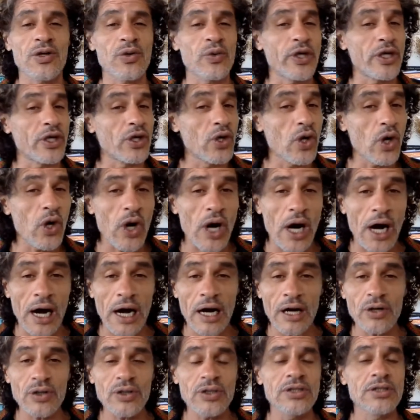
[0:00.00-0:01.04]
we go
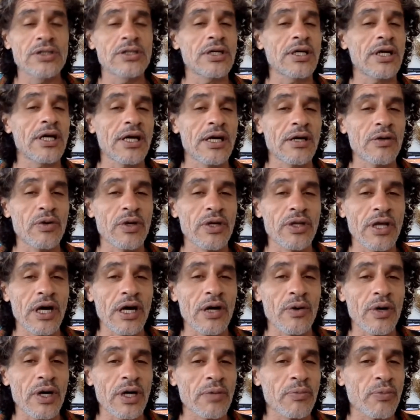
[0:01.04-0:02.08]
out with
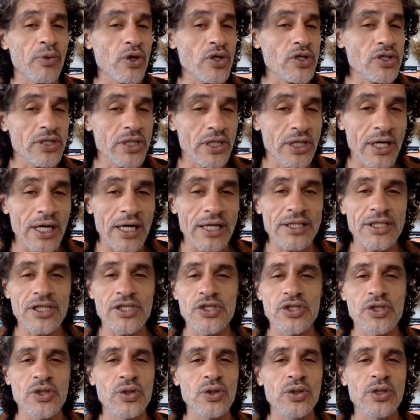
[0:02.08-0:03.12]
our postgraduate
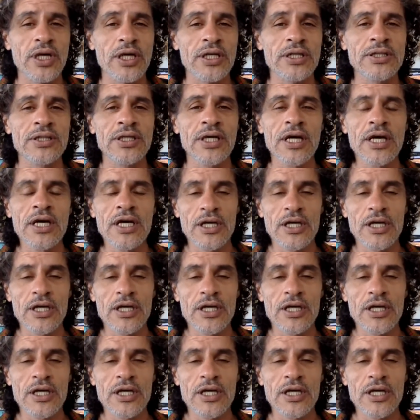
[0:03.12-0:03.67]
student